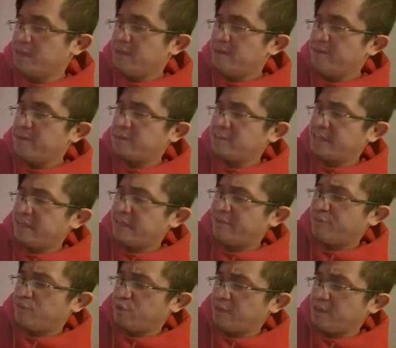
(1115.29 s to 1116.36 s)
and say
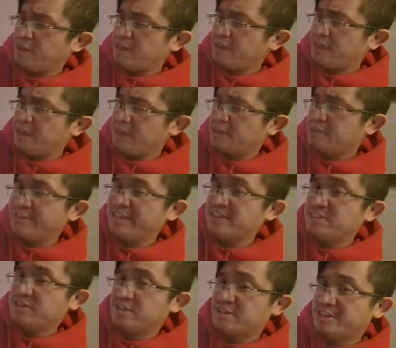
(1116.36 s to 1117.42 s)
3 is less
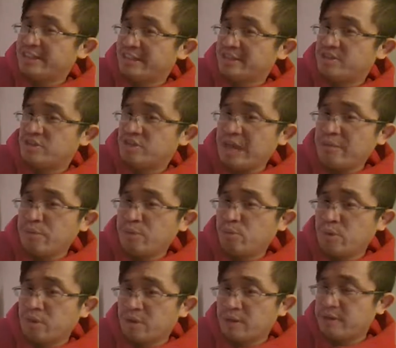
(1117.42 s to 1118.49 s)
than 6, that would
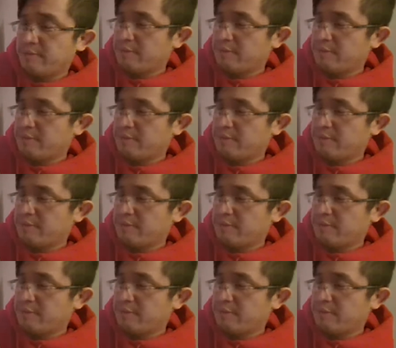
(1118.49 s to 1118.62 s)
work.